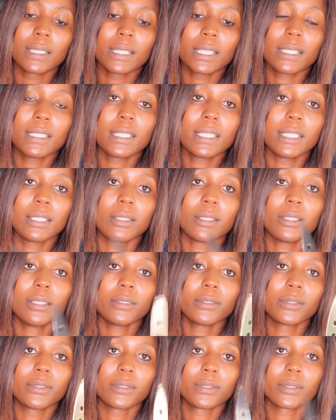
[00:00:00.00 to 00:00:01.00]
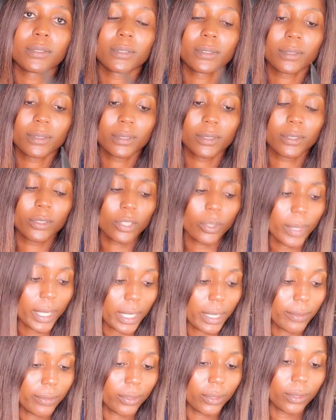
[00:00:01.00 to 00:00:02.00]
cutting it off. Zoe,
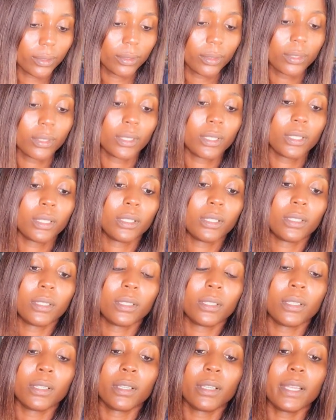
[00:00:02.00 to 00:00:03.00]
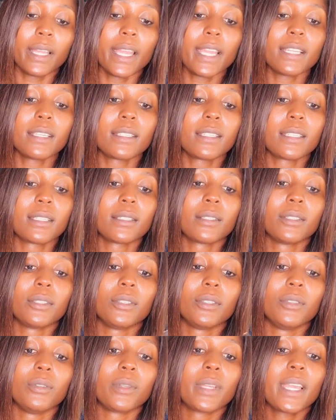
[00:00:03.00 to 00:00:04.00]
careful. And
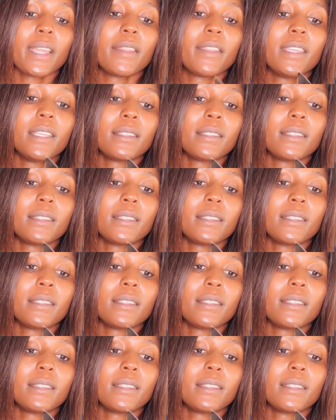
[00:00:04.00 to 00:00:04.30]
you get